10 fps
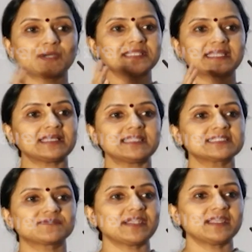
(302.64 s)
why there are
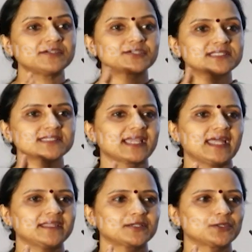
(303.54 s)
these very interesting
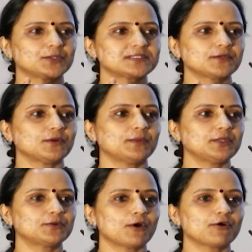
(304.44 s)
anecdotes, you know, when
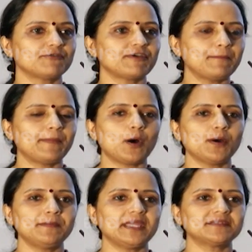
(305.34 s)
you talk of
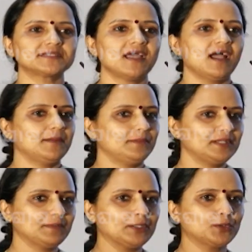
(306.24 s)
empowerment. I
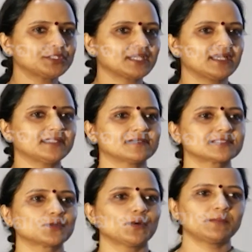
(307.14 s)
mean, Manoj and
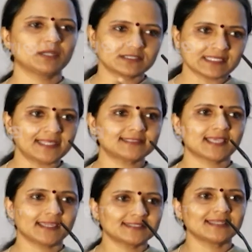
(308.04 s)
others know it because I
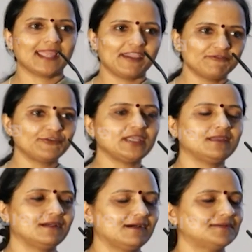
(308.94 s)
say it in
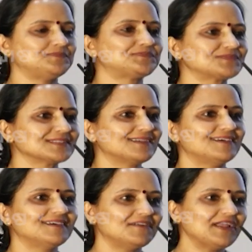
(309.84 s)
every, um,
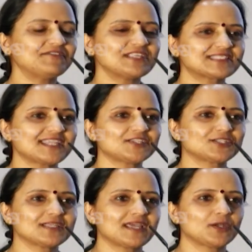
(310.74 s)
uh, every
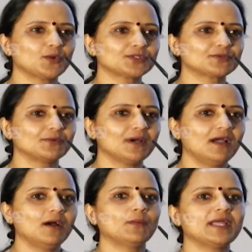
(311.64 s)
stage that I go to.
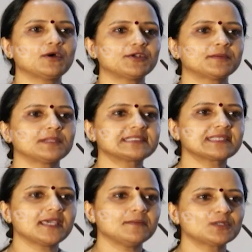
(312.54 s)
When Honorable
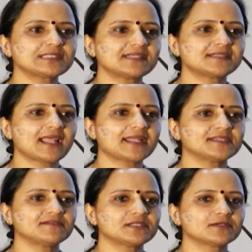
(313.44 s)
C M was
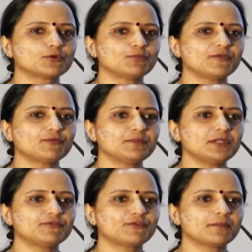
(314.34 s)
interacting with a group of
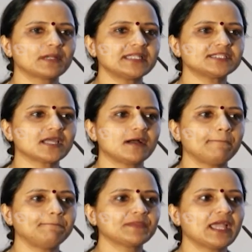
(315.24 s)
women from
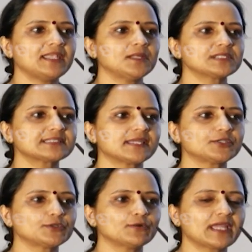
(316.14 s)
Ganjam, and he was
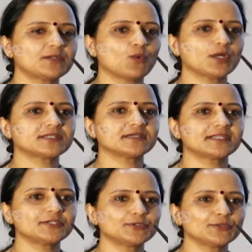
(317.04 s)
saying, do you get water
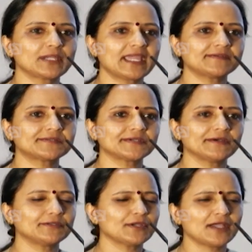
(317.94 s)
and do you get,
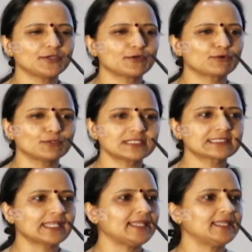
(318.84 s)
uh, are your
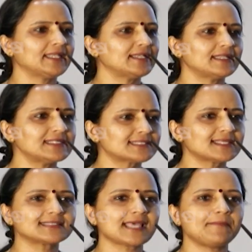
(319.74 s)
roads clean and is
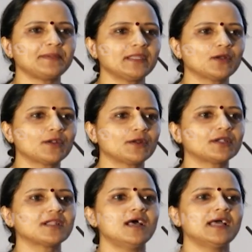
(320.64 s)
this happening or
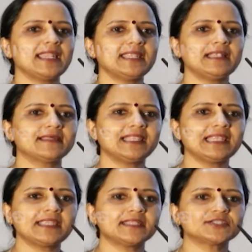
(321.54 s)
not? An elderly
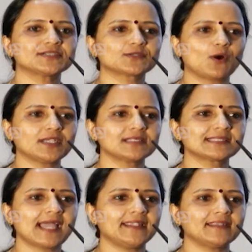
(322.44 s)
lady just caught
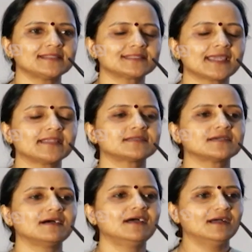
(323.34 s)
his hand and said,
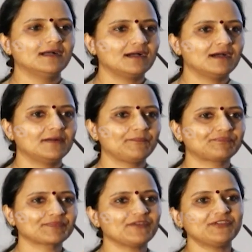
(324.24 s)

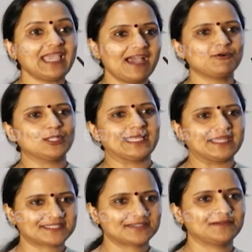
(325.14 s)
uh, um, we have all
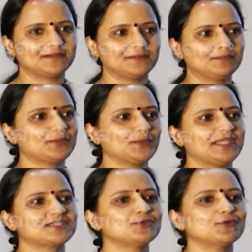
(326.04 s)
that. But
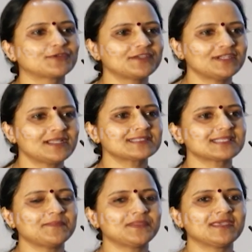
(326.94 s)
wait, you've given us
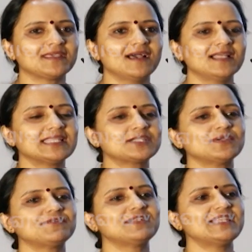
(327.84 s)
something that
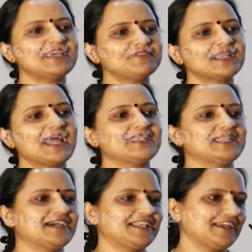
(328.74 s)
we've never had in our